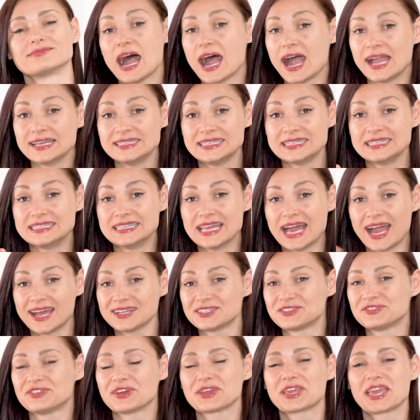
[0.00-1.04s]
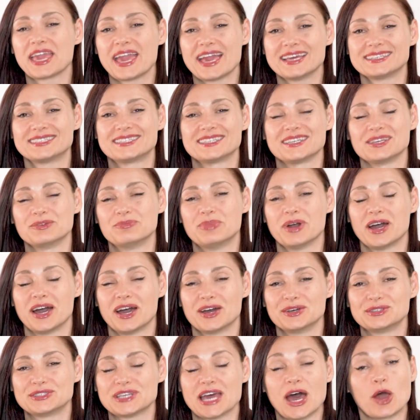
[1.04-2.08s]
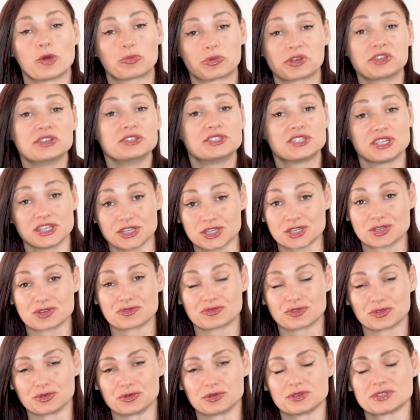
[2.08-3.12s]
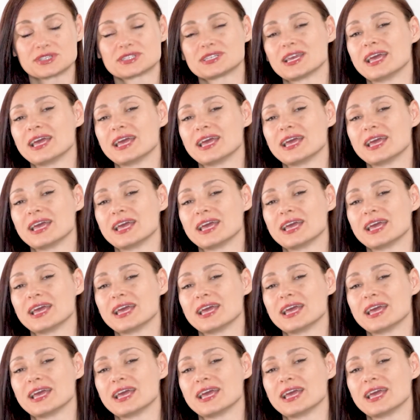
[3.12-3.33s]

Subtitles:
I did not forget about our pronunciation rules,